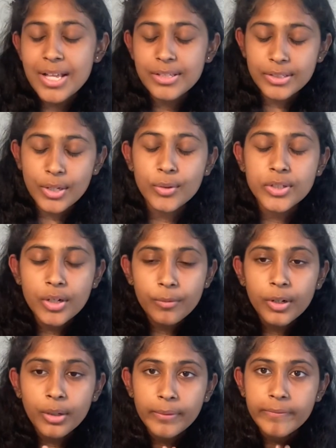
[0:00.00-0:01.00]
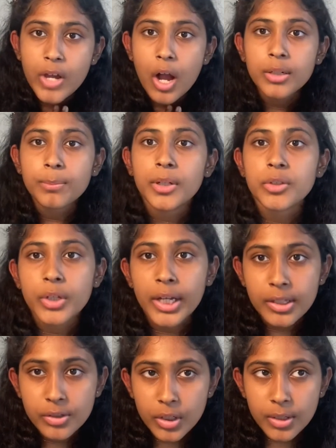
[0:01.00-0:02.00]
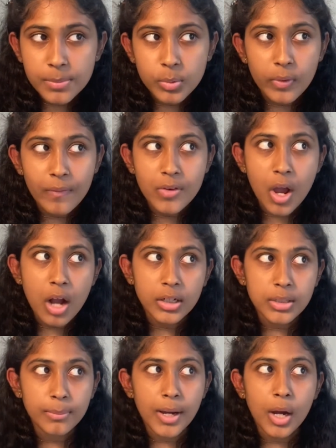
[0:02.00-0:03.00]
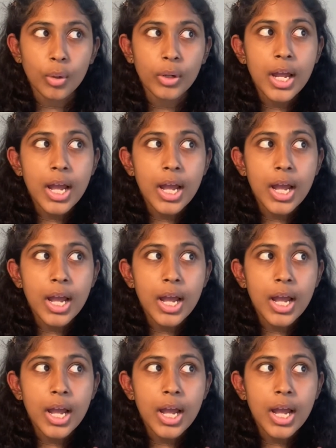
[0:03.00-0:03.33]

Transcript: So far we've talked about transcripts, we've talked about